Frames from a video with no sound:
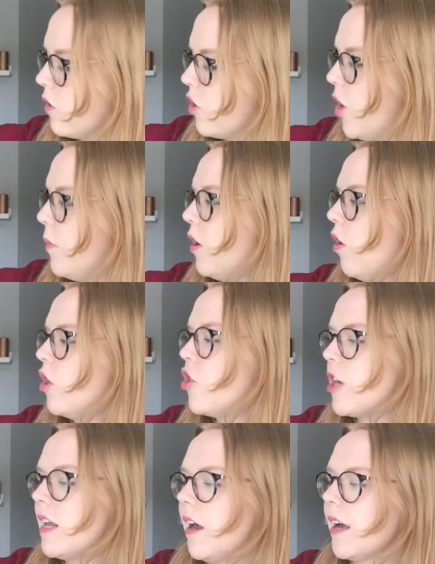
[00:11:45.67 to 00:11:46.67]

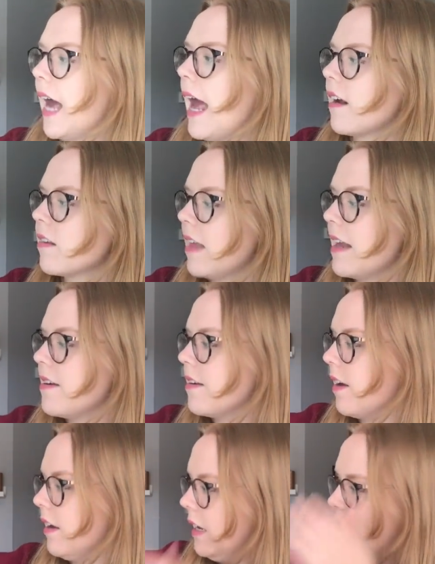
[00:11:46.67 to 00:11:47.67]
terminology, like
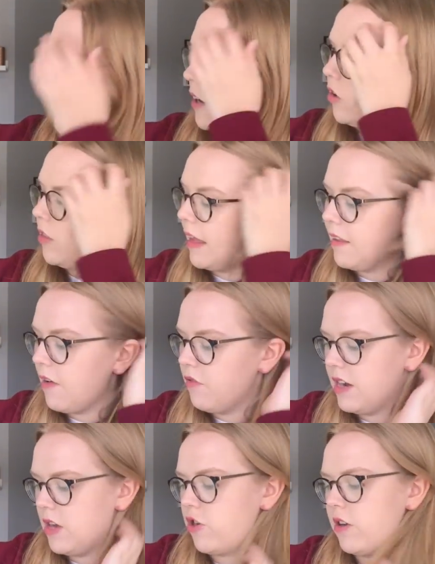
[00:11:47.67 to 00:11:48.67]
accent, dialect, their
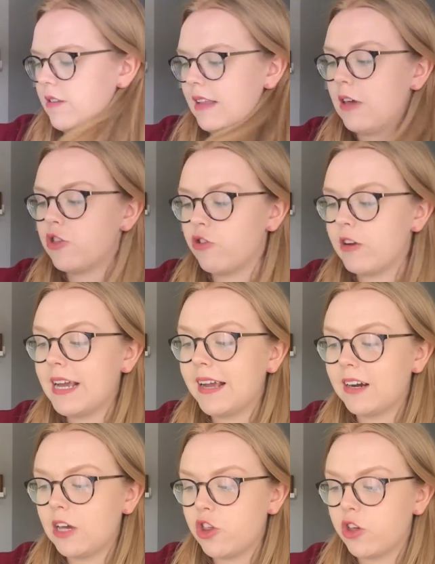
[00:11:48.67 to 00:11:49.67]
definitions, estuary
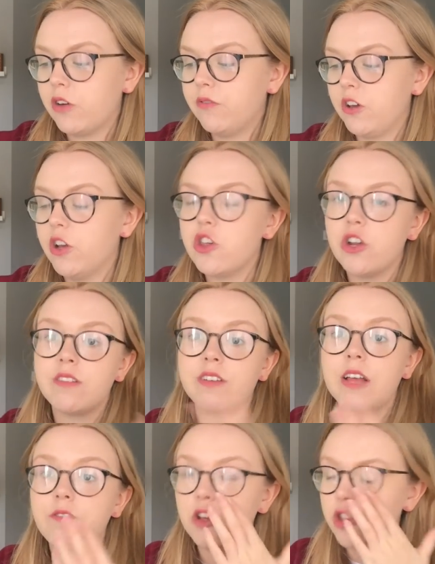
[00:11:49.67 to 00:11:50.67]
English, convergence,
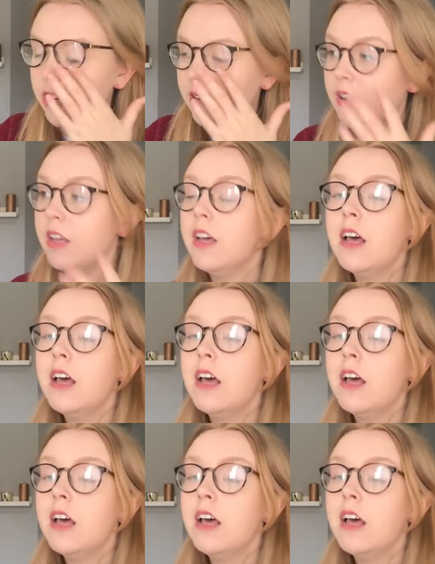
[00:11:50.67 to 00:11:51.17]
divergence,